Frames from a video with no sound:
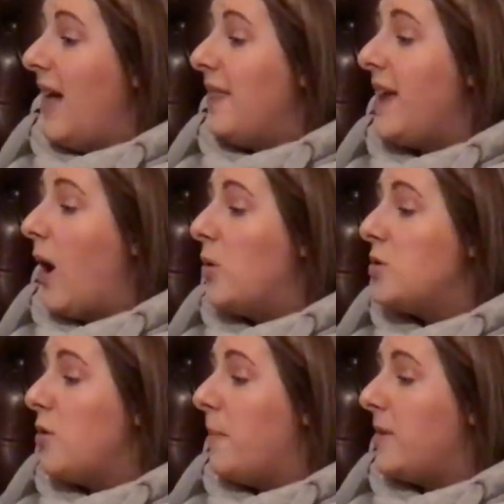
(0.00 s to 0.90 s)
The
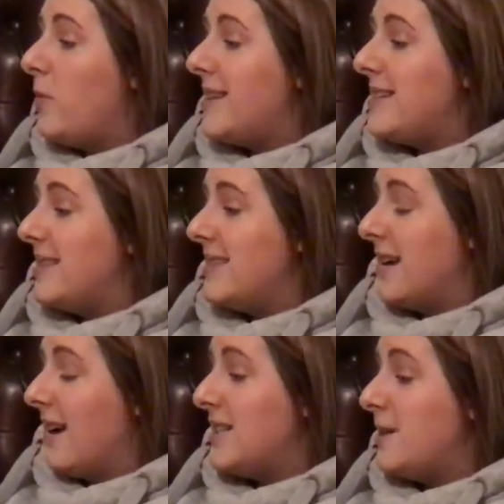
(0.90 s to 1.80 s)
old woman went
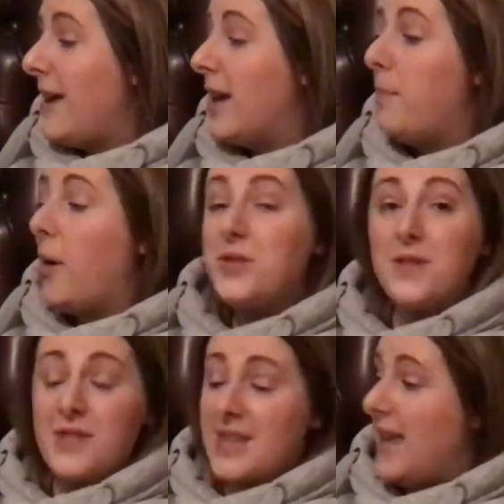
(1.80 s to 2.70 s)
inside to make a pot
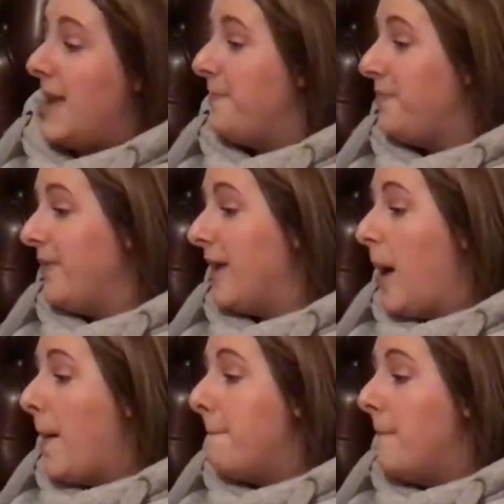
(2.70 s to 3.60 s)
of tea.
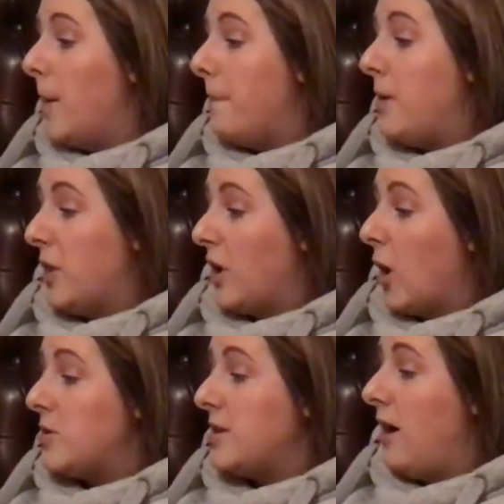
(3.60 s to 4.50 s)
Mum put the
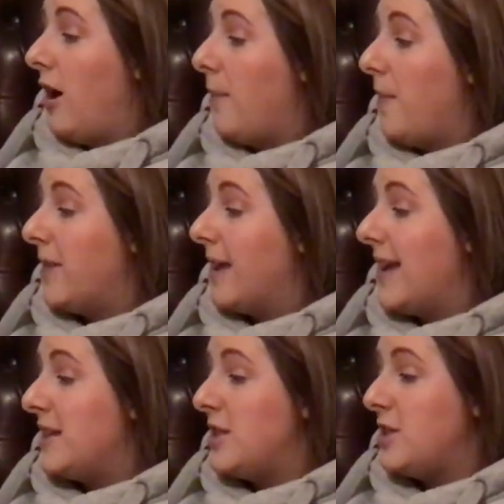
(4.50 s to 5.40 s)
golden harp on the
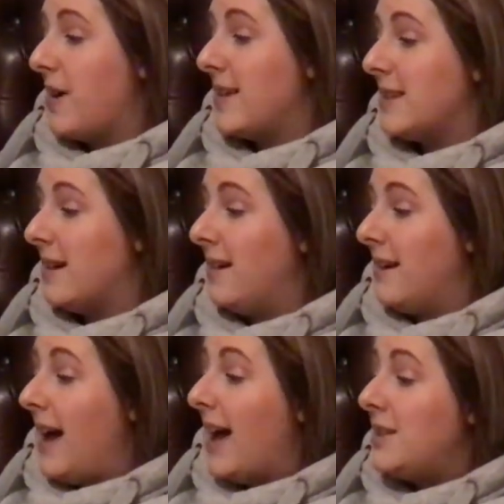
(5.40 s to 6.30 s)
kitchen dresser,
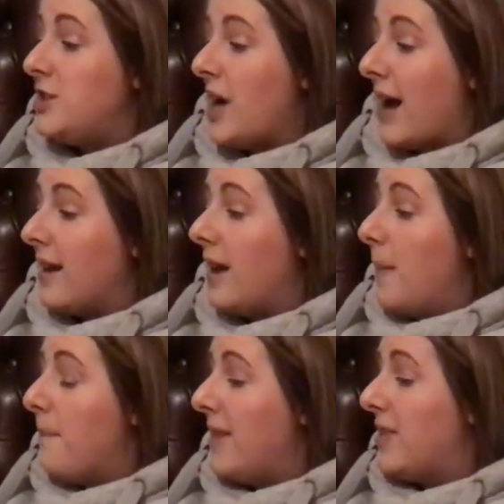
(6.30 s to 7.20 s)
and Jack
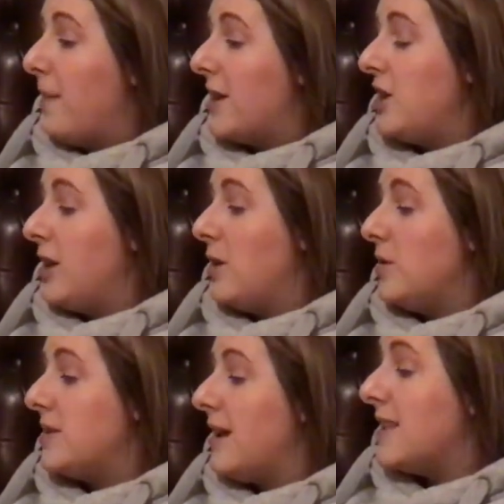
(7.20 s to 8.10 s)
made the magic
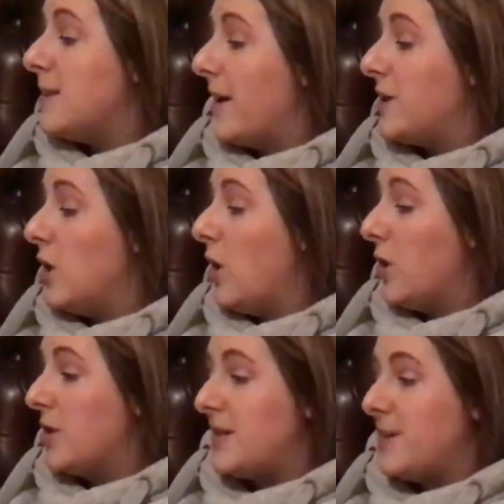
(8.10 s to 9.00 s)
goose a special
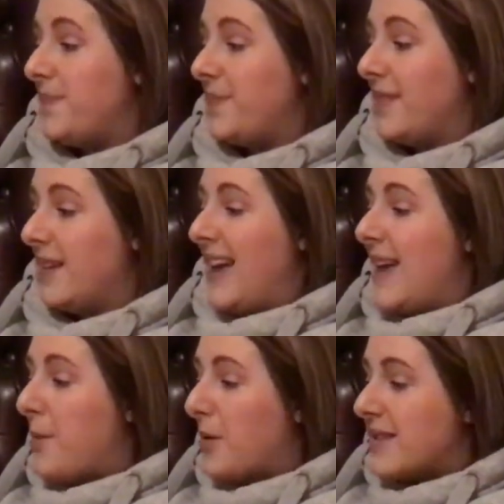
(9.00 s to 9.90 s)
hut.
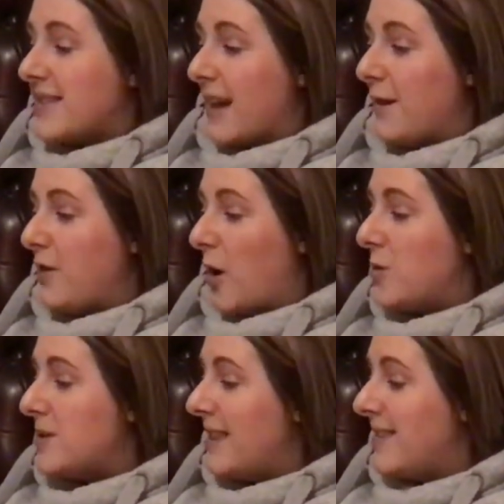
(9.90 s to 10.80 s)
He put the sack of
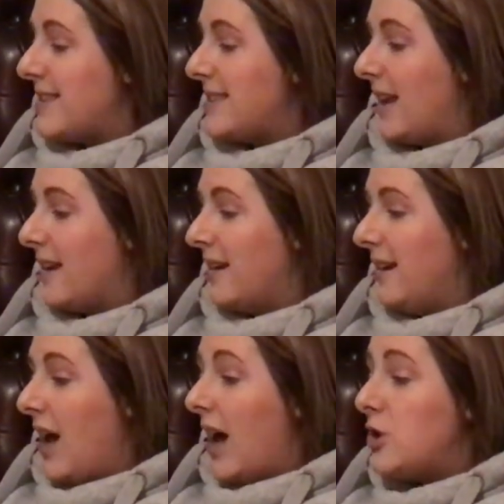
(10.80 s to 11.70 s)
gold in the cellar
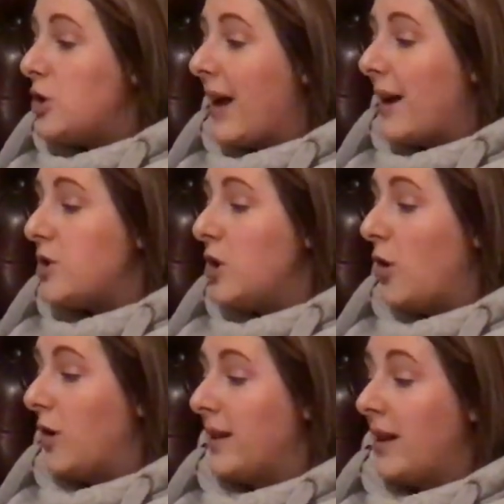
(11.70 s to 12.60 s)
and took out a
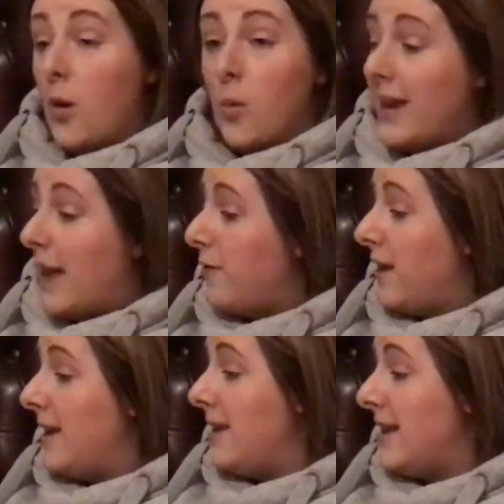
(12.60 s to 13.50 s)
coin whenever
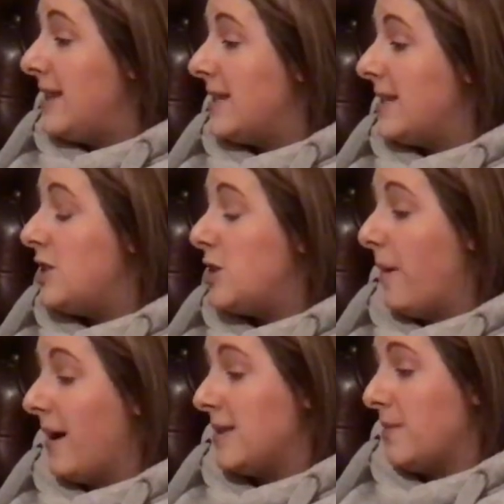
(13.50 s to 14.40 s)
he needed to
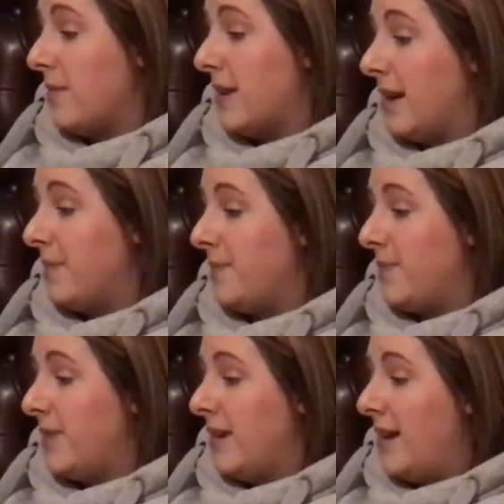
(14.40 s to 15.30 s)
buy something.
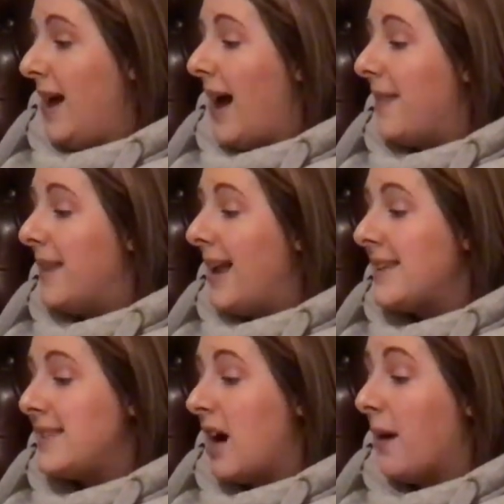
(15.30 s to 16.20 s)
And the
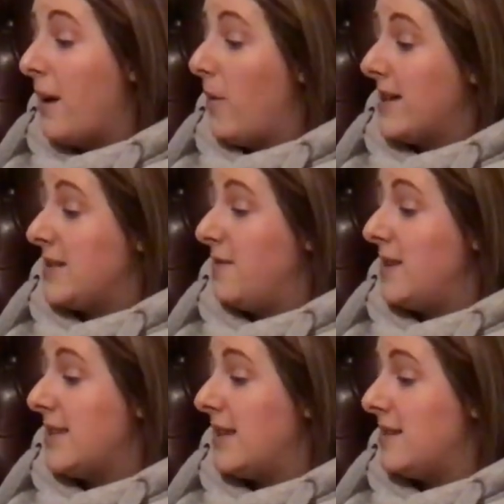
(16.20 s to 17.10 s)
last time I went to
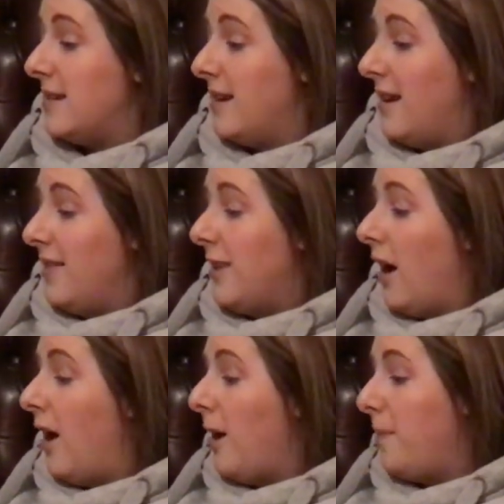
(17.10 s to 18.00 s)
visit, the
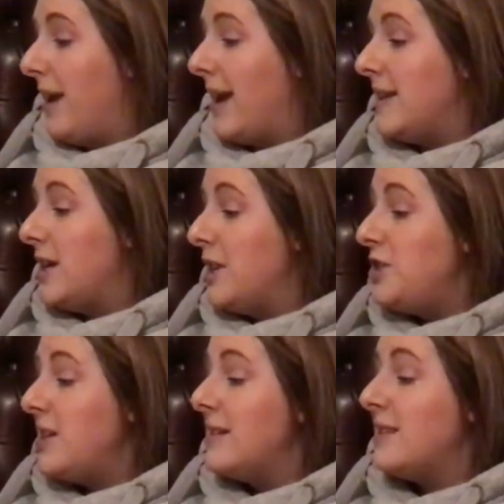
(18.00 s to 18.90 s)
harp played
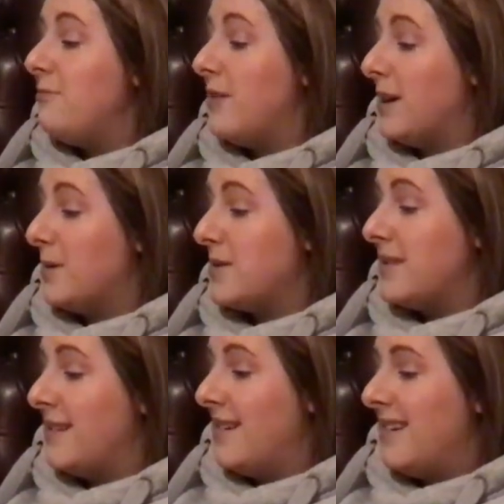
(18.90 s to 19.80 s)
jigs and reels,
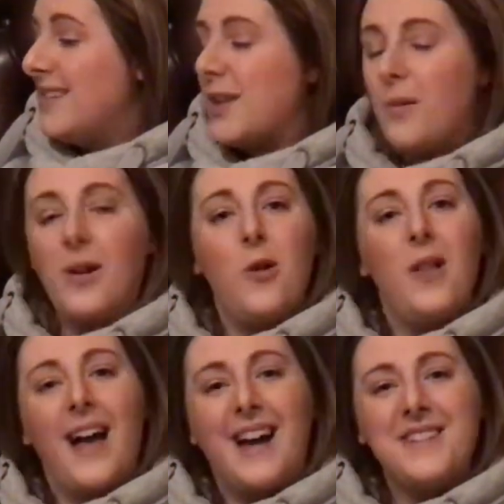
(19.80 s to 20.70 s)
so we all
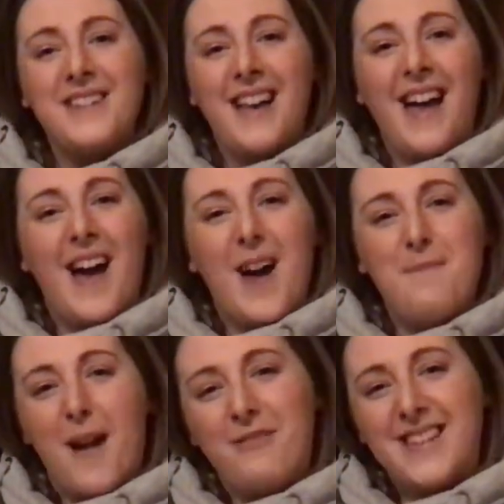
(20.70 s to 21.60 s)
had a
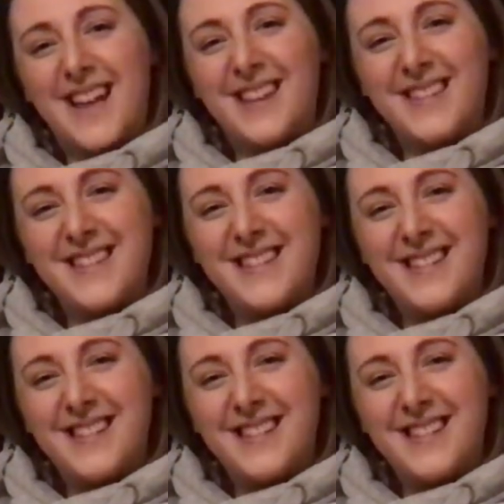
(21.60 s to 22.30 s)
merry dance.